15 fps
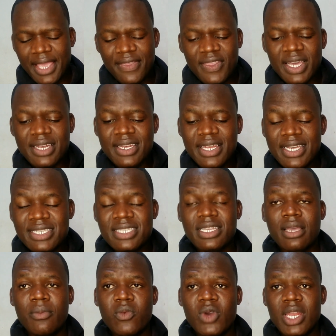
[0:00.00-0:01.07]
In that, next
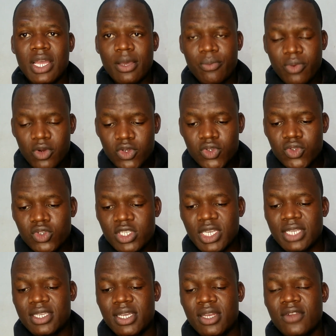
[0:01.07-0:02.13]
time when I upload to you
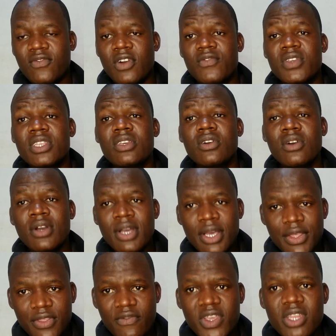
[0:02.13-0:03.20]
such kind of a video,
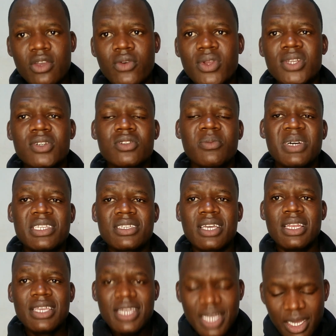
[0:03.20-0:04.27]
the video will
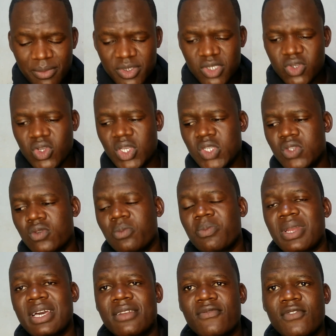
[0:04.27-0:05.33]
automatically come to your YouTube
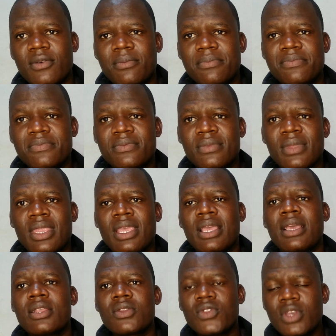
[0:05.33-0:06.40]
platform.
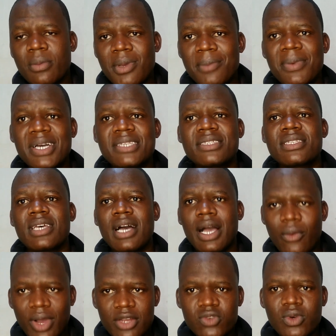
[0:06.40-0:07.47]
To the members,
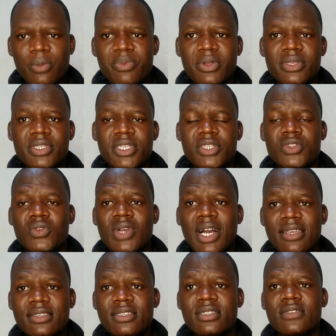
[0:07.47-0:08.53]
I want to appreciate you
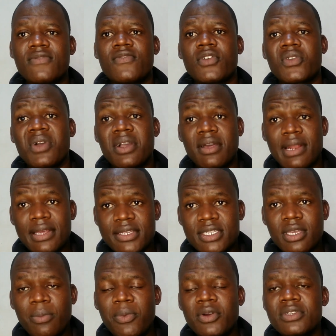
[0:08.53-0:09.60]
guys for your great
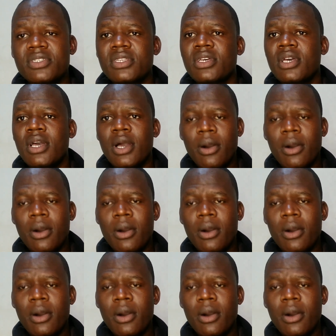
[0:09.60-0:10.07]
support.